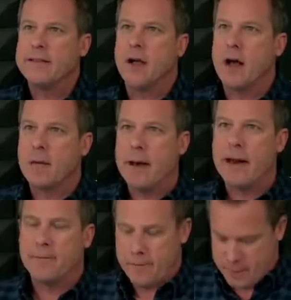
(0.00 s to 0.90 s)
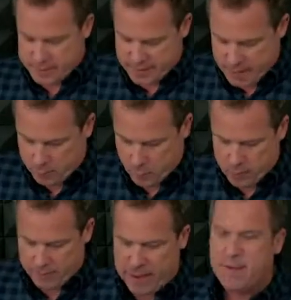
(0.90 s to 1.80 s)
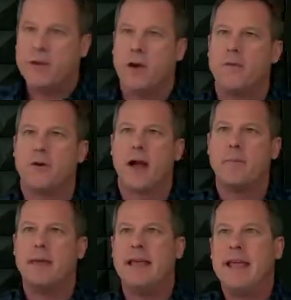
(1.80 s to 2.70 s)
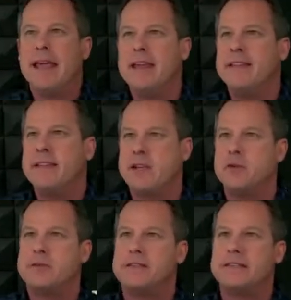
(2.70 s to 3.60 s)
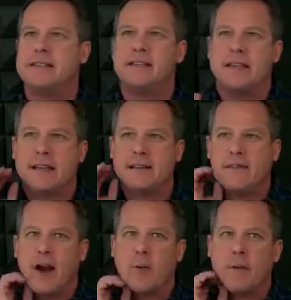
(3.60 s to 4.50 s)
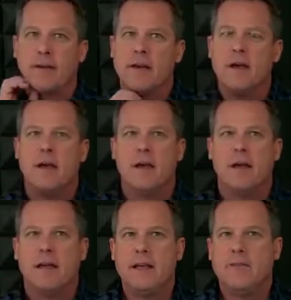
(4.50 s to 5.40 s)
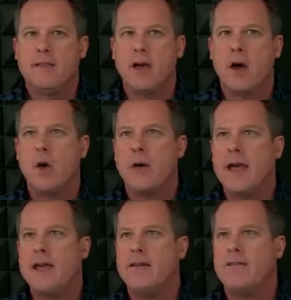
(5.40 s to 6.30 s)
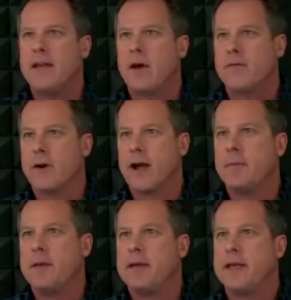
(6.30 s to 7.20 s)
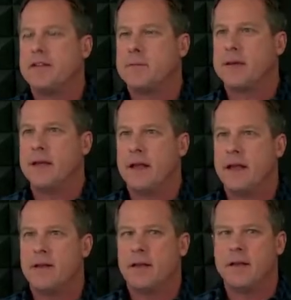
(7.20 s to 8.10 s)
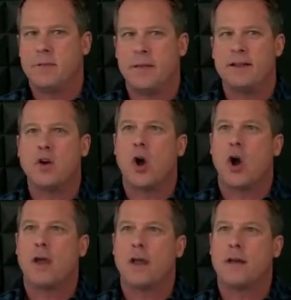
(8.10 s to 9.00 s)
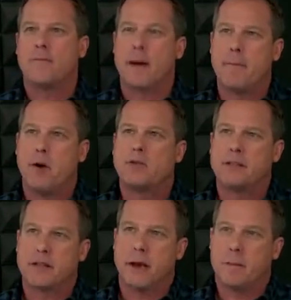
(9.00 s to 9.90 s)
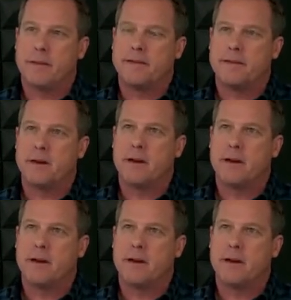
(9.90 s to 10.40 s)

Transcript: talk about it from a standpoint of AV over IP in the UCC environment even though AV over IP has been and has been targeted by most of the companies that are